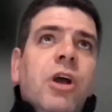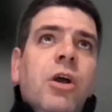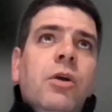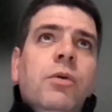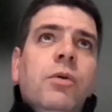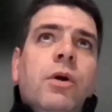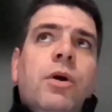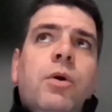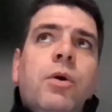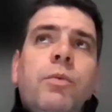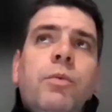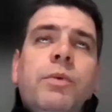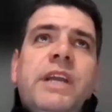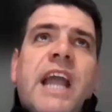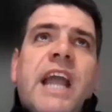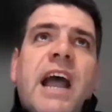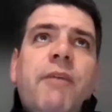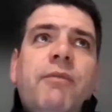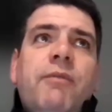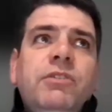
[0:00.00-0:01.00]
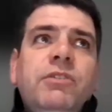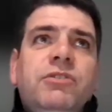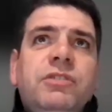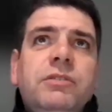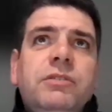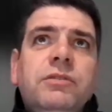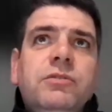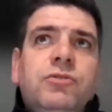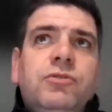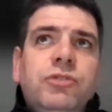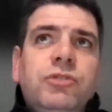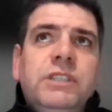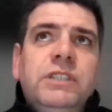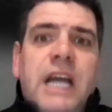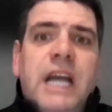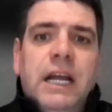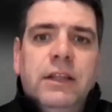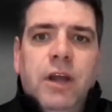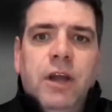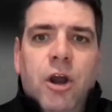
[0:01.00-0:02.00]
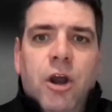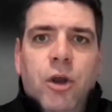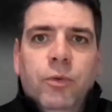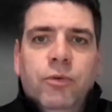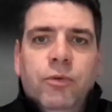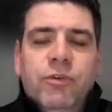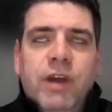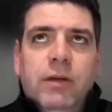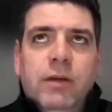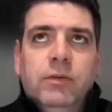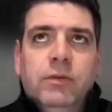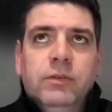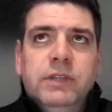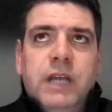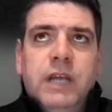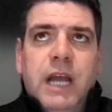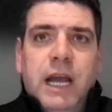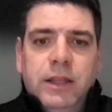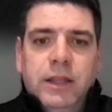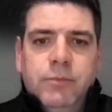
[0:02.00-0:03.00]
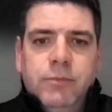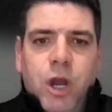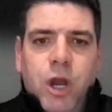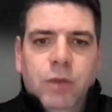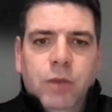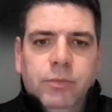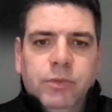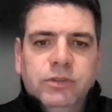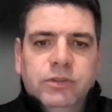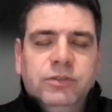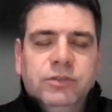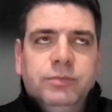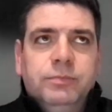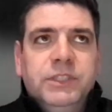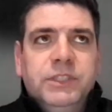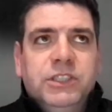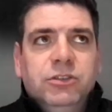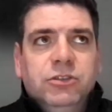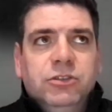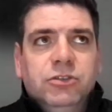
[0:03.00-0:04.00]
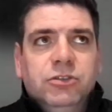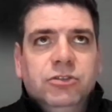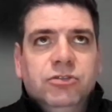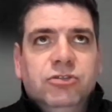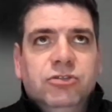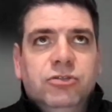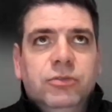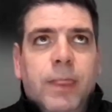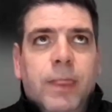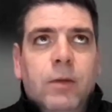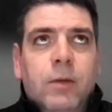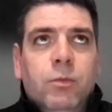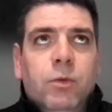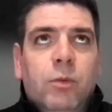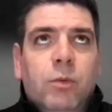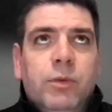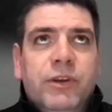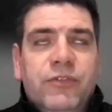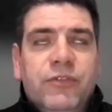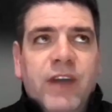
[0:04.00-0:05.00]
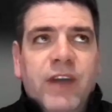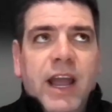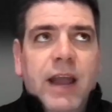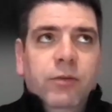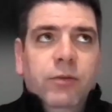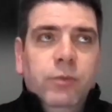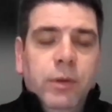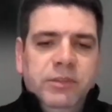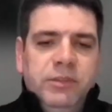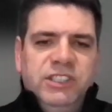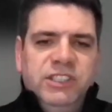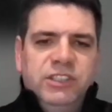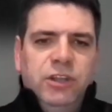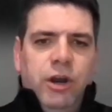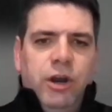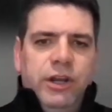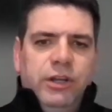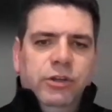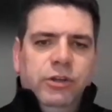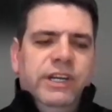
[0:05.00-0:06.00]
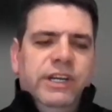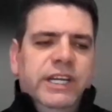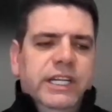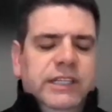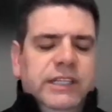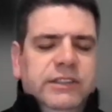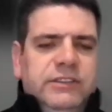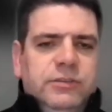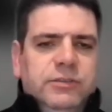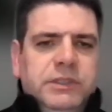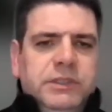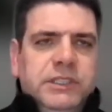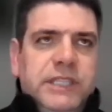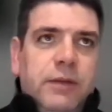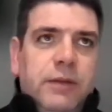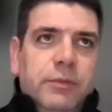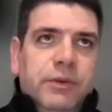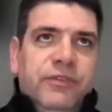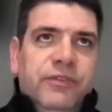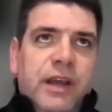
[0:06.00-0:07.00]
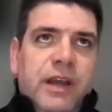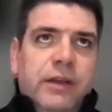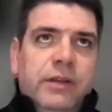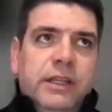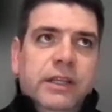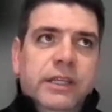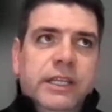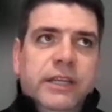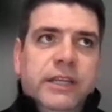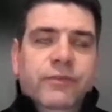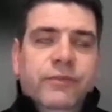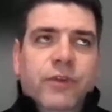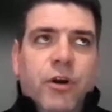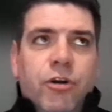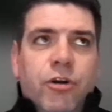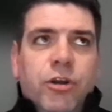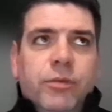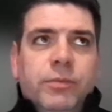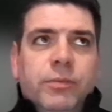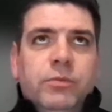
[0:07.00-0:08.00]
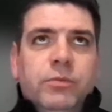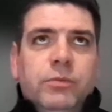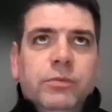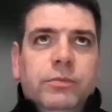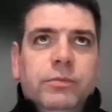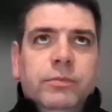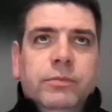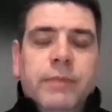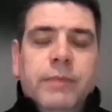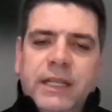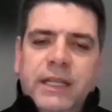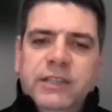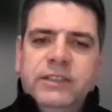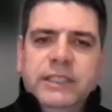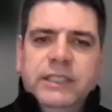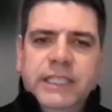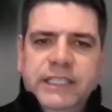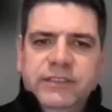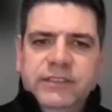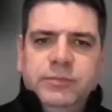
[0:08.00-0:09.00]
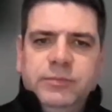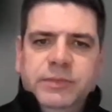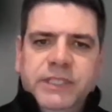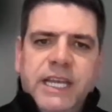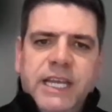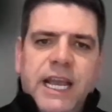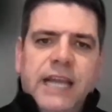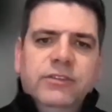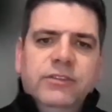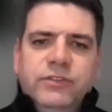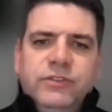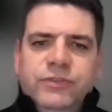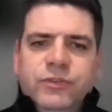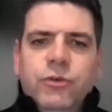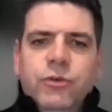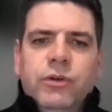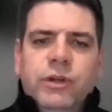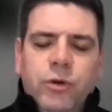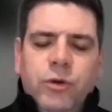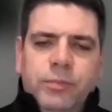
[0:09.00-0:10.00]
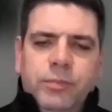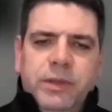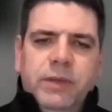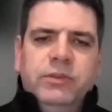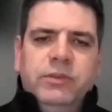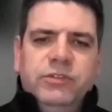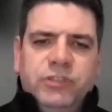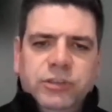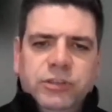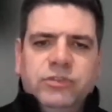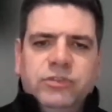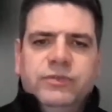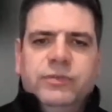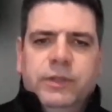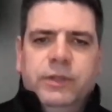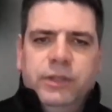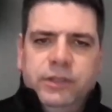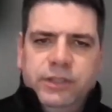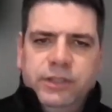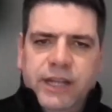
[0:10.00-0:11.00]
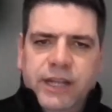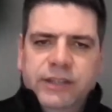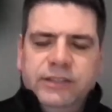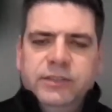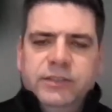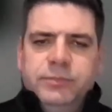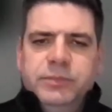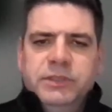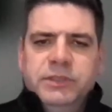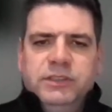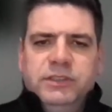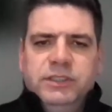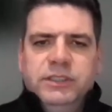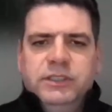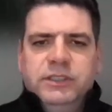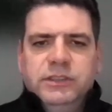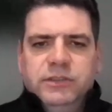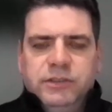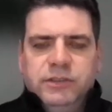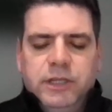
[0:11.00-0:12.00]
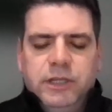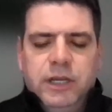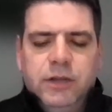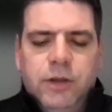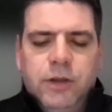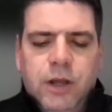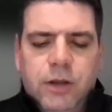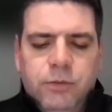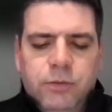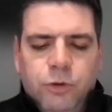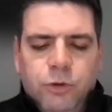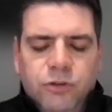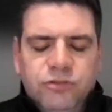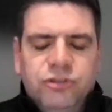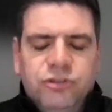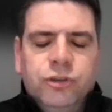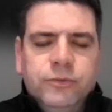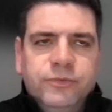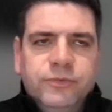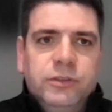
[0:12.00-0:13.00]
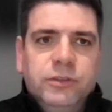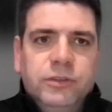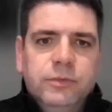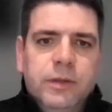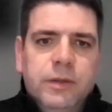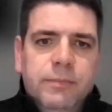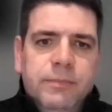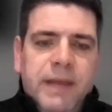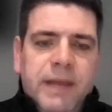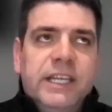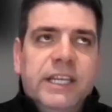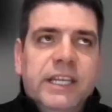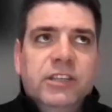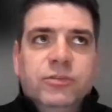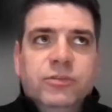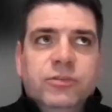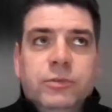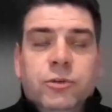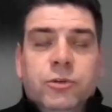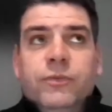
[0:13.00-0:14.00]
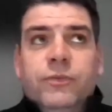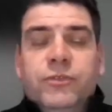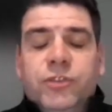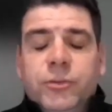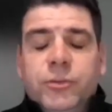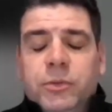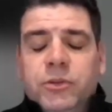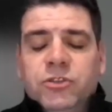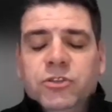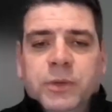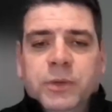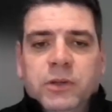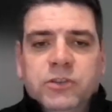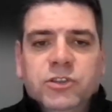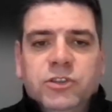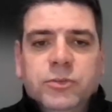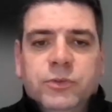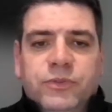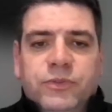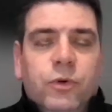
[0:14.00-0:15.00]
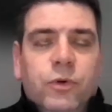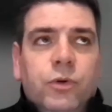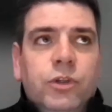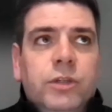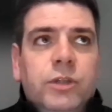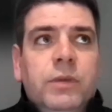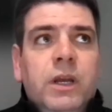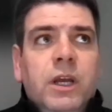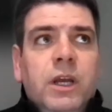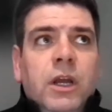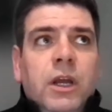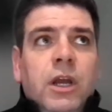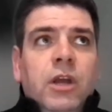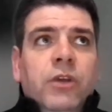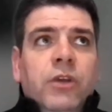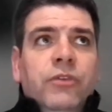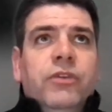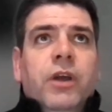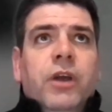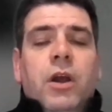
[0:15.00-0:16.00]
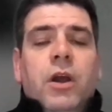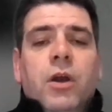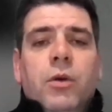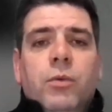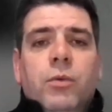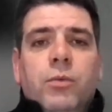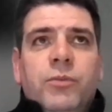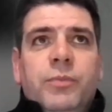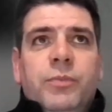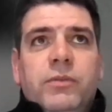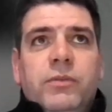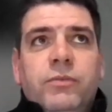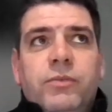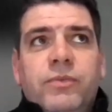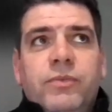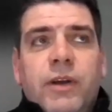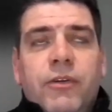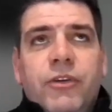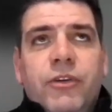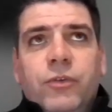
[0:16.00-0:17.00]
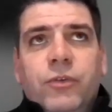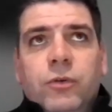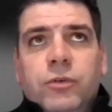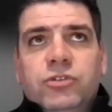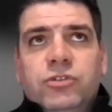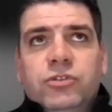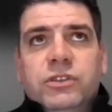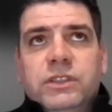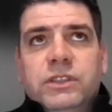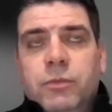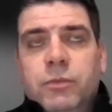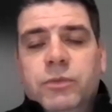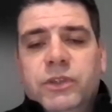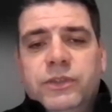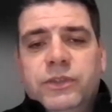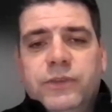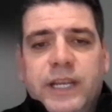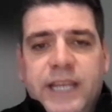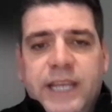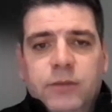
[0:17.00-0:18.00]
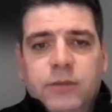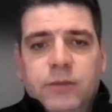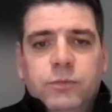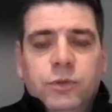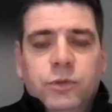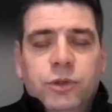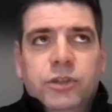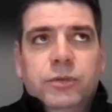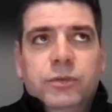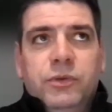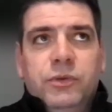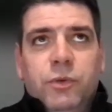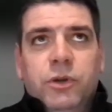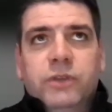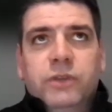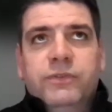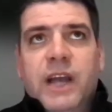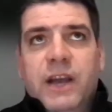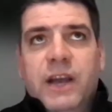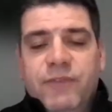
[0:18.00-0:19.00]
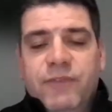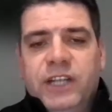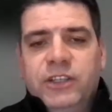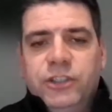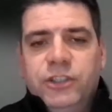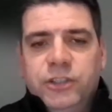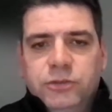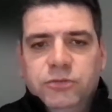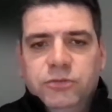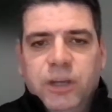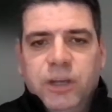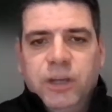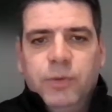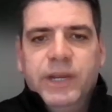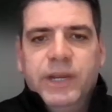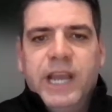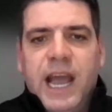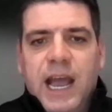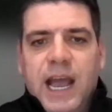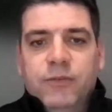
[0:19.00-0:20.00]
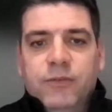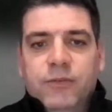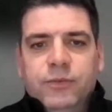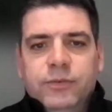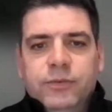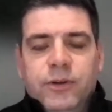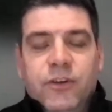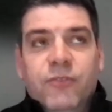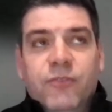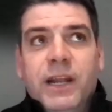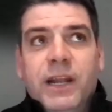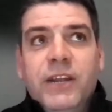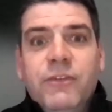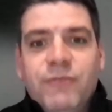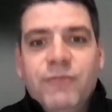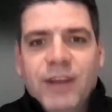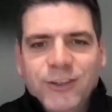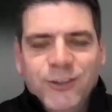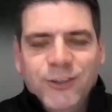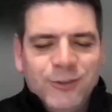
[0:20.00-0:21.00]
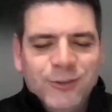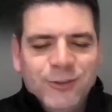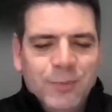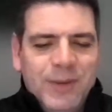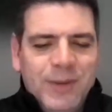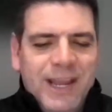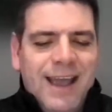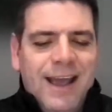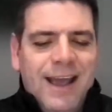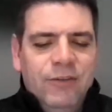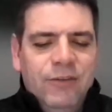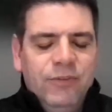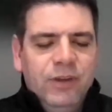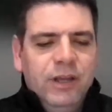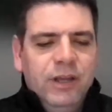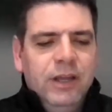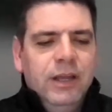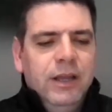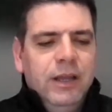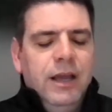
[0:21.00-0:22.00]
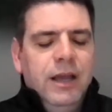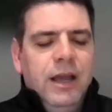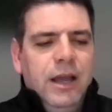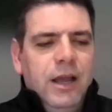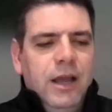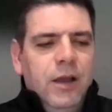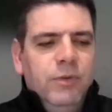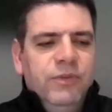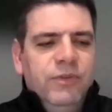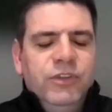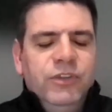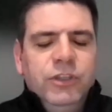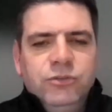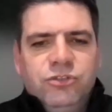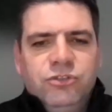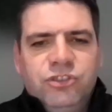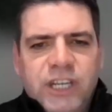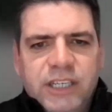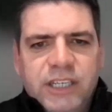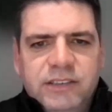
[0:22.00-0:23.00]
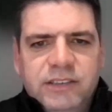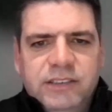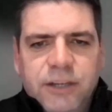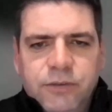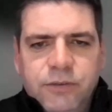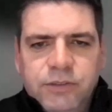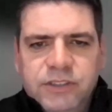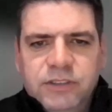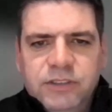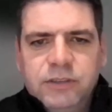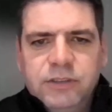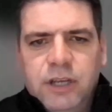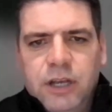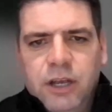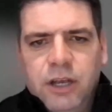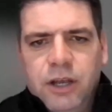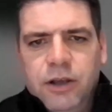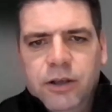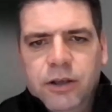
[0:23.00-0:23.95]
So we haven't done it at the home ground at the moment because what we found when we started looking into it, that we found that the environment needs to be catered for a little bit in terms of their disabilities and what to make it as comfortable as possible for them. So we've been very fortunate that we, again, working with one of our venues that we have, of many venues that we have, we've used Chase Terrace